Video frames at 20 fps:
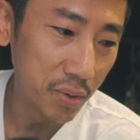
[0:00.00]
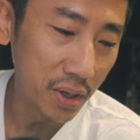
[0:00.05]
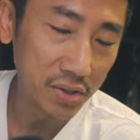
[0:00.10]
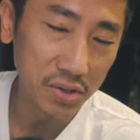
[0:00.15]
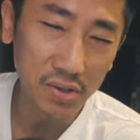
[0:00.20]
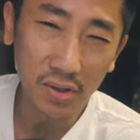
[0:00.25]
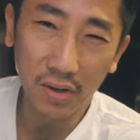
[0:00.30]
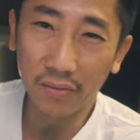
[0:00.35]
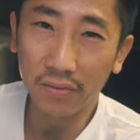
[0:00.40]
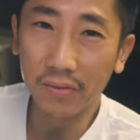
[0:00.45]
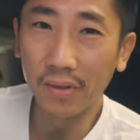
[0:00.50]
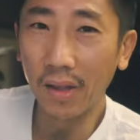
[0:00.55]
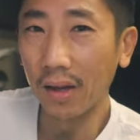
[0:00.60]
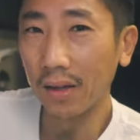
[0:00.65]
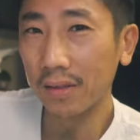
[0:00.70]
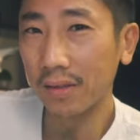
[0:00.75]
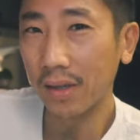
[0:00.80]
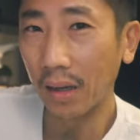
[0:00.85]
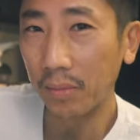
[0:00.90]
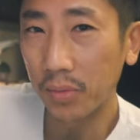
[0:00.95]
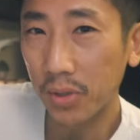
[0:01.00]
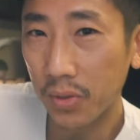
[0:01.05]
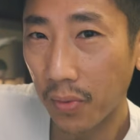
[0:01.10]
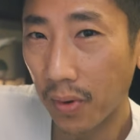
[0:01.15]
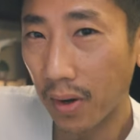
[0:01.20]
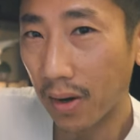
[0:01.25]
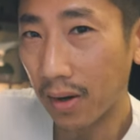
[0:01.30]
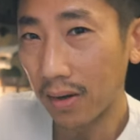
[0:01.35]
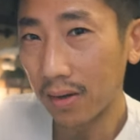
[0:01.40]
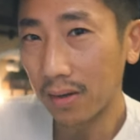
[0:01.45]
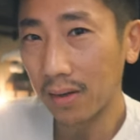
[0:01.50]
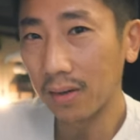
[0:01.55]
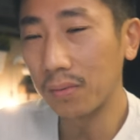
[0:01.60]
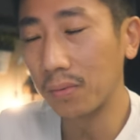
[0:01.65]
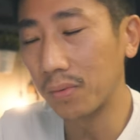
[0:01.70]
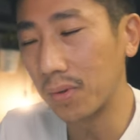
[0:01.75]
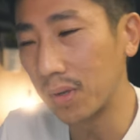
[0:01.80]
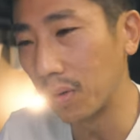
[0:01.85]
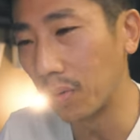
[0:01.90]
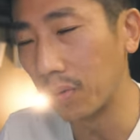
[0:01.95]
picture of Times Square,
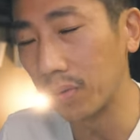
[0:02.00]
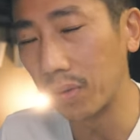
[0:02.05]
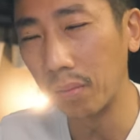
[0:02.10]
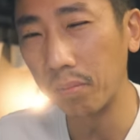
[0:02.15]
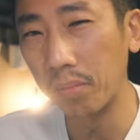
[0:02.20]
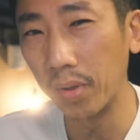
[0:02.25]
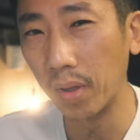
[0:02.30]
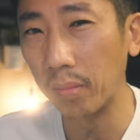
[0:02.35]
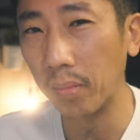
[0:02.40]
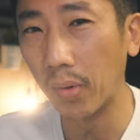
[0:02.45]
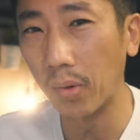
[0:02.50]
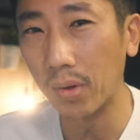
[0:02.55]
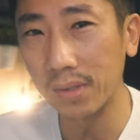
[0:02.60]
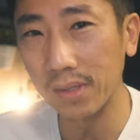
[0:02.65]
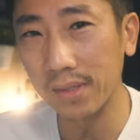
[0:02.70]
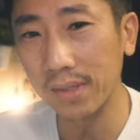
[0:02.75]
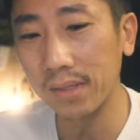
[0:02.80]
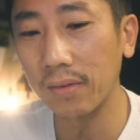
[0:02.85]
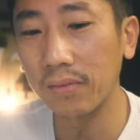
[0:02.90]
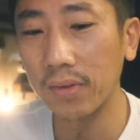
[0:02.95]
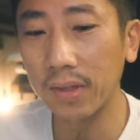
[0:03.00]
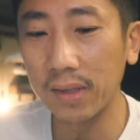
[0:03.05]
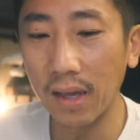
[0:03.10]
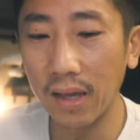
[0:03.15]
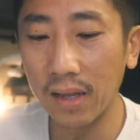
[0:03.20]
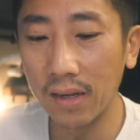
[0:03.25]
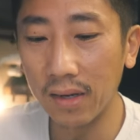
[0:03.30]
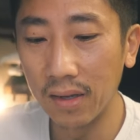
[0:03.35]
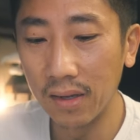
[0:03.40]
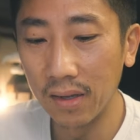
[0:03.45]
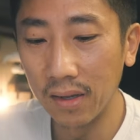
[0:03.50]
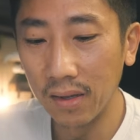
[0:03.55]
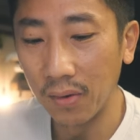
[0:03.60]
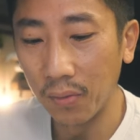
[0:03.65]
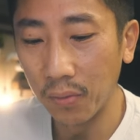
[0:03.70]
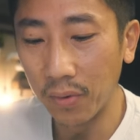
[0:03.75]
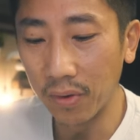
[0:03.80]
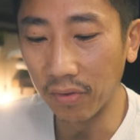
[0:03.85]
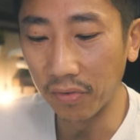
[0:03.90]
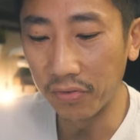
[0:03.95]
you know, the billboards and stuff like that.
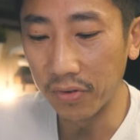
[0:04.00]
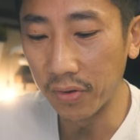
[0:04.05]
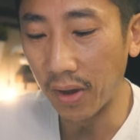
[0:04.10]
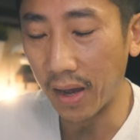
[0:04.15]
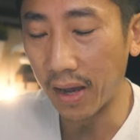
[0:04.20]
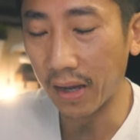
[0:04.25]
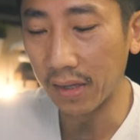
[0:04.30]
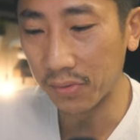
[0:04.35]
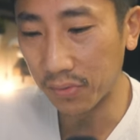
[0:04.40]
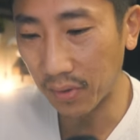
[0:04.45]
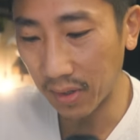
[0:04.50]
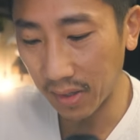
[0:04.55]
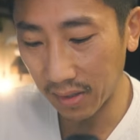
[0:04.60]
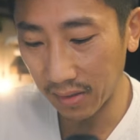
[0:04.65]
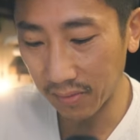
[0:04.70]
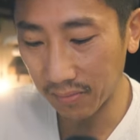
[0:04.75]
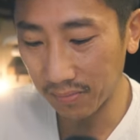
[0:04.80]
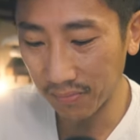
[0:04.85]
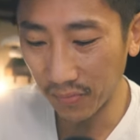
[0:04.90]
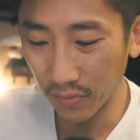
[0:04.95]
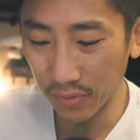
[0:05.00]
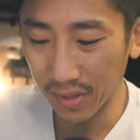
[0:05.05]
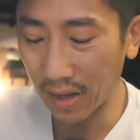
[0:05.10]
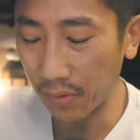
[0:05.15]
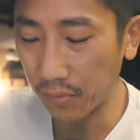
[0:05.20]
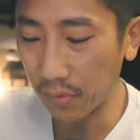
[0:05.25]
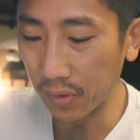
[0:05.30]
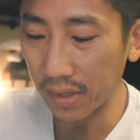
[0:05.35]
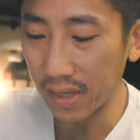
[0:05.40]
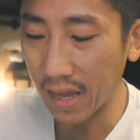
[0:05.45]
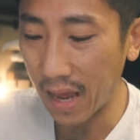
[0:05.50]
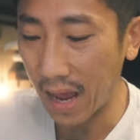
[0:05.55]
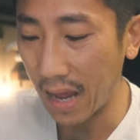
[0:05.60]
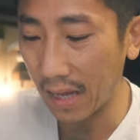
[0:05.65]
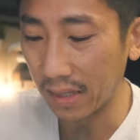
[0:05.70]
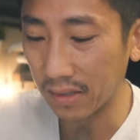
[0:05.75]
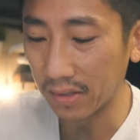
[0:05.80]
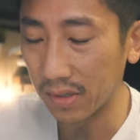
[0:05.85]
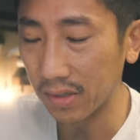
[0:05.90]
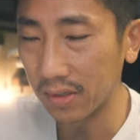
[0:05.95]
We have a few ads running. Well, not really
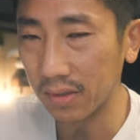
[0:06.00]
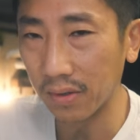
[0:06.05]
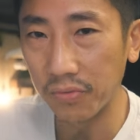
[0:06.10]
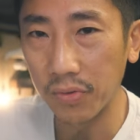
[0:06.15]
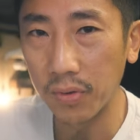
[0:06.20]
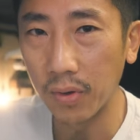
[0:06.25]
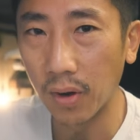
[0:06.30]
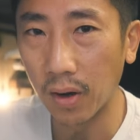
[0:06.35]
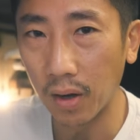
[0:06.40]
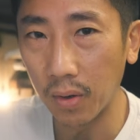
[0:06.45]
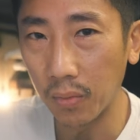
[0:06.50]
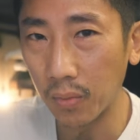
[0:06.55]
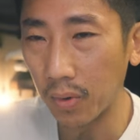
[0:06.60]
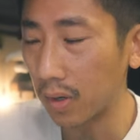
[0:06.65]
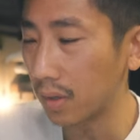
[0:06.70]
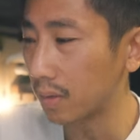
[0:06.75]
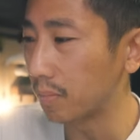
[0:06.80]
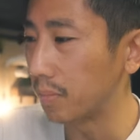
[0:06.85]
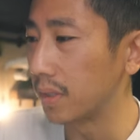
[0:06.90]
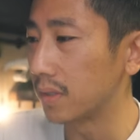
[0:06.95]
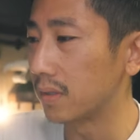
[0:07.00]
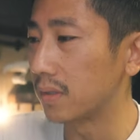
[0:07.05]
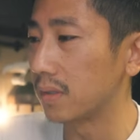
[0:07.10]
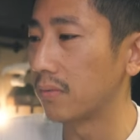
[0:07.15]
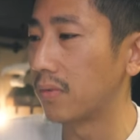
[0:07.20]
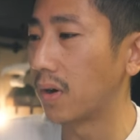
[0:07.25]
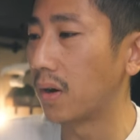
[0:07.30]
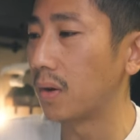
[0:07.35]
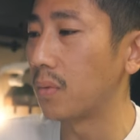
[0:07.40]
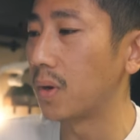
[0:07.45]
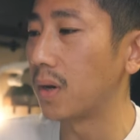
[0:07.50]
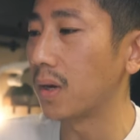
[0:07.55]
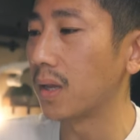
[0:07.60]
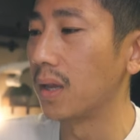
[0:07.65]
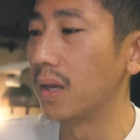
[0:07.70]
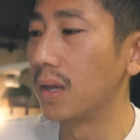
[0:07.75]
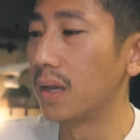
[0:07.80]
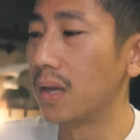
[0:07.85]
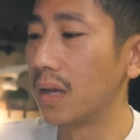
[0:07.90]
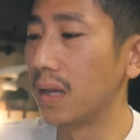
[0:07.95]
ads, just a few artwork, pieces of artwork.
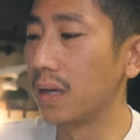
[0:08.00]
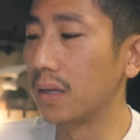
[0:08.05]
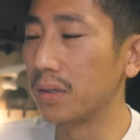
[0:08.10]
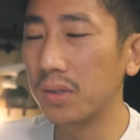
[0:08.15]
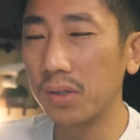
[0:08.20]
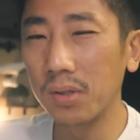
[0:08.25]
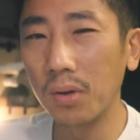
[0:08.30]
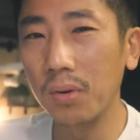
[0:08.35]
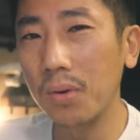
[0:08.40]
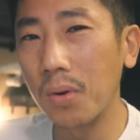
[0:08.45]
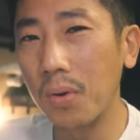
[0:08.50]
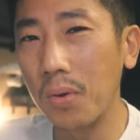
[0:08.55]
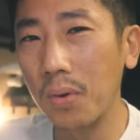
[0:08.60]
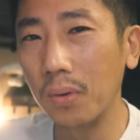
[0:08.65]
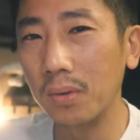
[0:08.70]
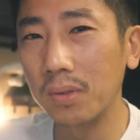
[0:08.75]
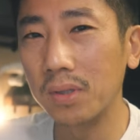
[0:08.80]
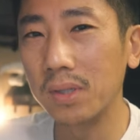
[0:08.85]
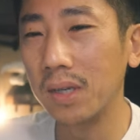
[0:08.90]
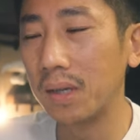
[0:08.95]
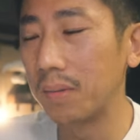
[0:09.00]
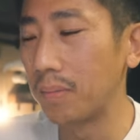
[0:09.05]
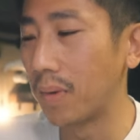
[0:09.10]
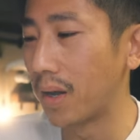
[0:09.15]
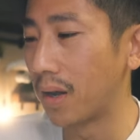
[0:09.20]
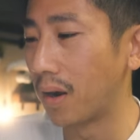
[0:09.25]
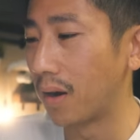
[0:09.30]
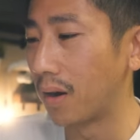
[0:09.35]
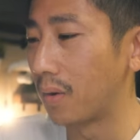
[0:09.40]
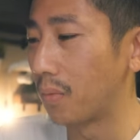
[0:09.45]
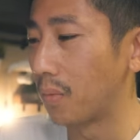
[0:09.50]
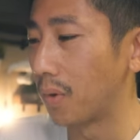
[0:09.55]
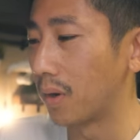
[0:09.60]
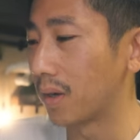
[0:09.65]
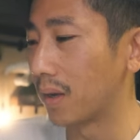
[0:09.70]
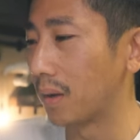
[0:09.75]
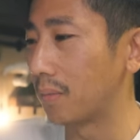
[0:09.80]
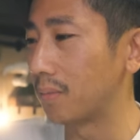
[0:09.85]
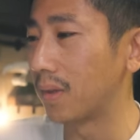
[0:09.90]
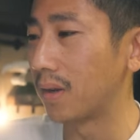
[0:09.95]
And it's so cool seeing my
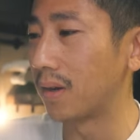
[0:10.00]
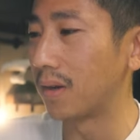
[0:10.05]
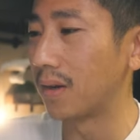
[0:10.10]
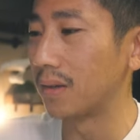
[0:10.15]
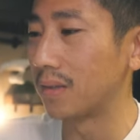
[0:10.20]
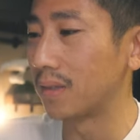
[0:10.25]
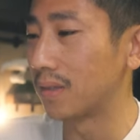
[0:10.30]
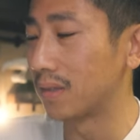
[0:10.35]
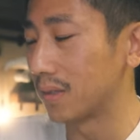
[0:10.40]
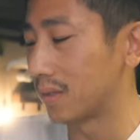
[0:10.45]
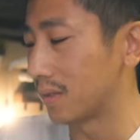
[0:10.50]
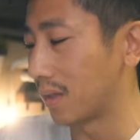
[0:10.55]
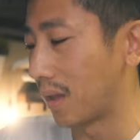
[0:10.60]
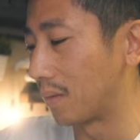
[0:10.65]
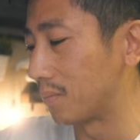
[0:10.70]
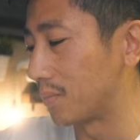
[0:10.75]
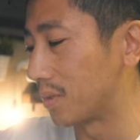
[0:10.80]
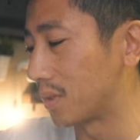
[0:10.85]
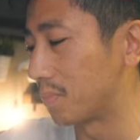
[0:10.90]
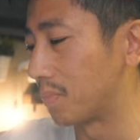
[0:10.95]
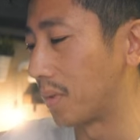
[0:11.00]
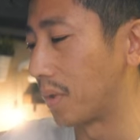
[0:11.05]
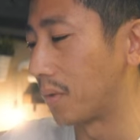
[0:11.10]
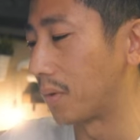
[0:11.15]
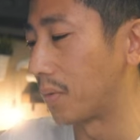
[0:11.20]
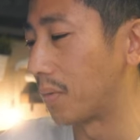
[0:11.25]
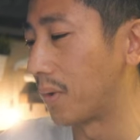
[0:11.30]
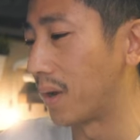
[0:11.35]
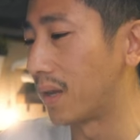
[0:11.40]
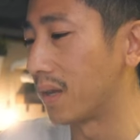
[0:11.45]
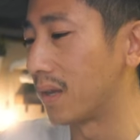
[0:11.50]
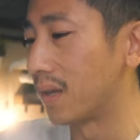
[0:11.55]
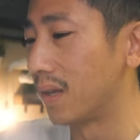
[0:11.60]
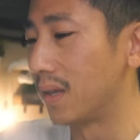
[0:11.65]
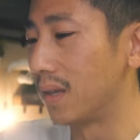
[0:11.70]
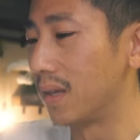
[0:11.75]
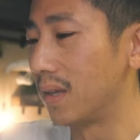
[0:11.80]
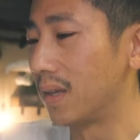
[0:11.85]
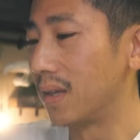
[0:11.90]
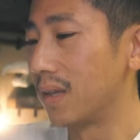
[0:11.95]
artwork up there. I'm just blown away.
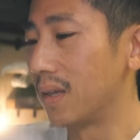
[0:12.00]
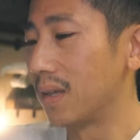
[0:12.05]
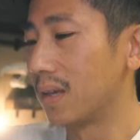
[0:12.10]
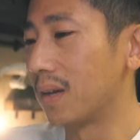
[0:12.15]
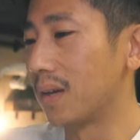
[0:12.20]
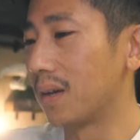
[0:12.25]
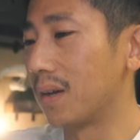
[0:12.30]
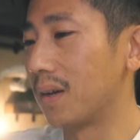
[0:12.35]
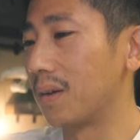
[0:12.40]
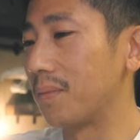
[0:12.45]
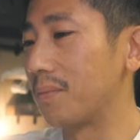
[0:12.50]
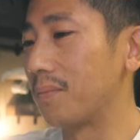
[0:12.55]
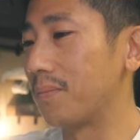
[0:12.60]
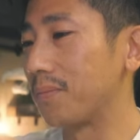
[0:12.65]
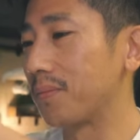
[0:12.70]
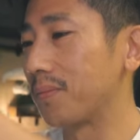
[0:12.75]
I